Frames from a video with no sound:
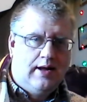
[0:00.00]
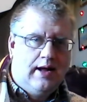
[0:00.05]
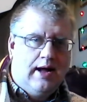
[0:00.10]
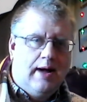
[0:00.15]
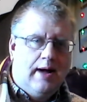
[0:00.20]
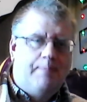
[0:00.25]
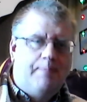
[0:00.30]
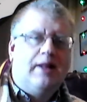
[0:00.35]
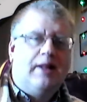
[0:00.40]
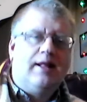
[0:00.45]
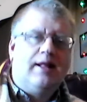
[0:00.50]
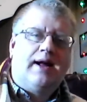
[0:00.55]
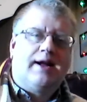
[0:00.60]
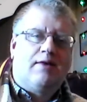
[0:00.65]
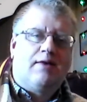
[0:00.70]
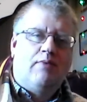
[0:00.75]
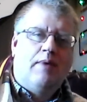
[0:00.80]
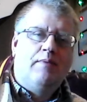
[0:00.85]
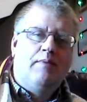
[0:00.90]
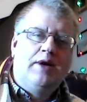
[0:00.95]
a bit
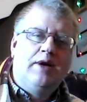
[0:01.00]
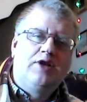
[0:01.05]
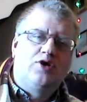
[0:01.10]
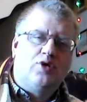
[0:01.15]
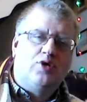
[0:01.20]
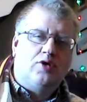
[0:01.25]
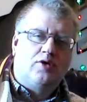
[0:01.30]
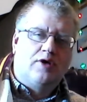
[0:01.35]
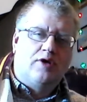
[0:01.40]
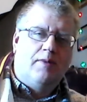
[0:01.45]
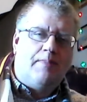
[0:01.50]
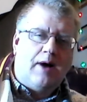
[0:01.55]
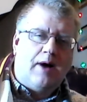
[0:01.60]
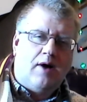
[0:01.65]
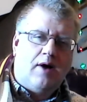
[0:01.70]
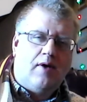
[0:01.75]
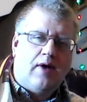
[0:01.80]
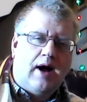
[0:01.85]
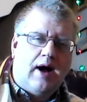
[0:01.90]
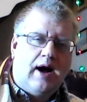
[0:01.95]
like when we talk
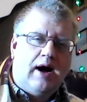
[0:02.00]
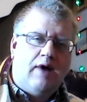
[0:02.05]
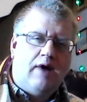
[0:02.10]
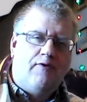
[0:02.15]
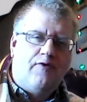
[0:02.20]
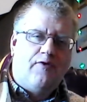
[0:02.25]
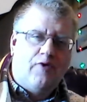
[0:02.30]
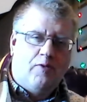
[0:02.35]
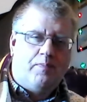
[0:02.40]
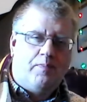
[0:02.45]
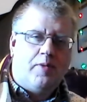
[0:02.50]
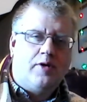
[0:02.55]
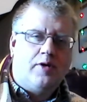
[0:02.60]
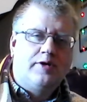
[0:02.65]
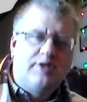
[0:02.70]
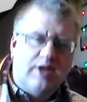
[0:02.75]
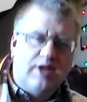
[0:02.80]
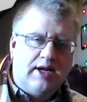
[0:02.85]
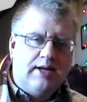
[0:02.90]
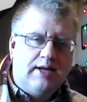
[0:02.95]
about our football
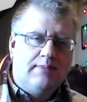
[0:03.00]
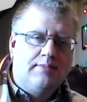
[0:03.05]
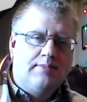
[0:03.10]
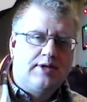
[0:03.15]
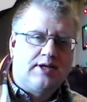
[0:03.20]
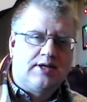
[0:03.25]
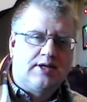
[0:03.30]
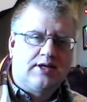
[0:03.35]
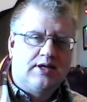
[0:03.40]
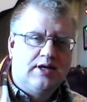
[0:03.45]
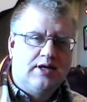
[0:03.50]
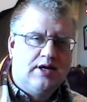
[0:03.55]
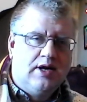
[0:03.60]
teams